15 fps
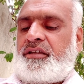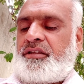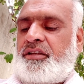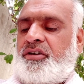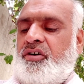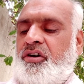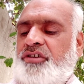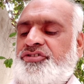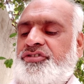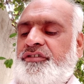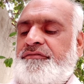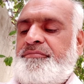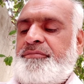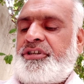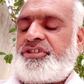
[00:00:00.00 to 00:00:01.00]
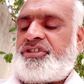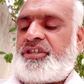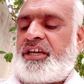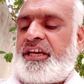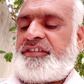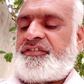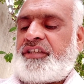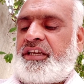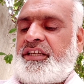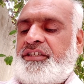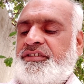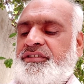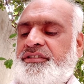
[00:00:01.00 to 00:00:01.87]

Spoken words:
The cost of merchandise that